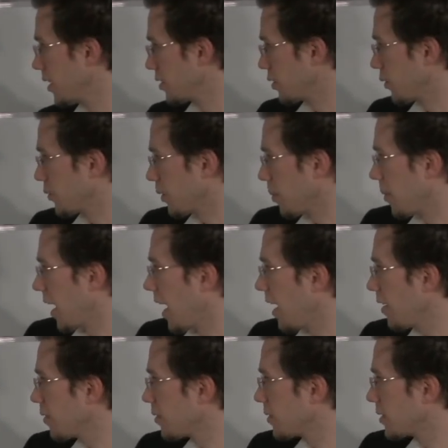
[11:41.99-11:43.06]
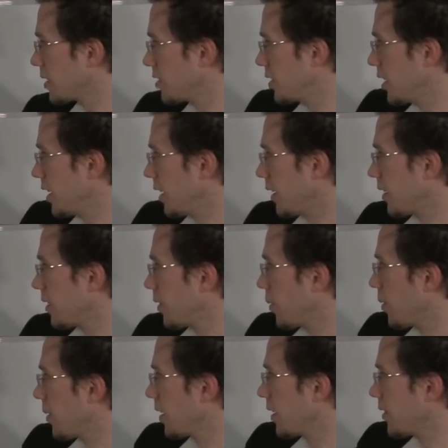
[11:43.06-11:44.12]
So from F to G,
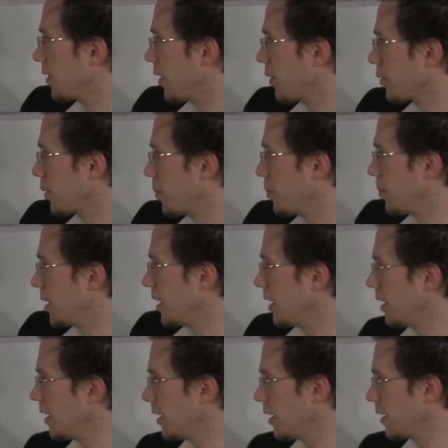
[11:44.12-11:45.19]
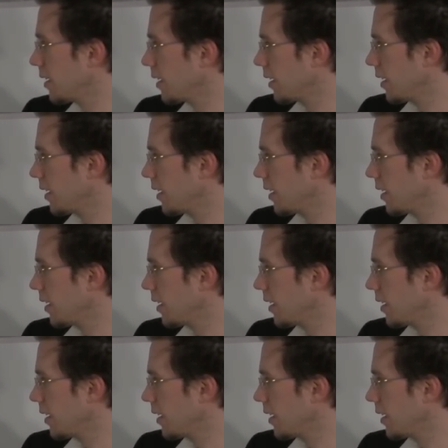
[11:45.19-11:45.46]
or you go from B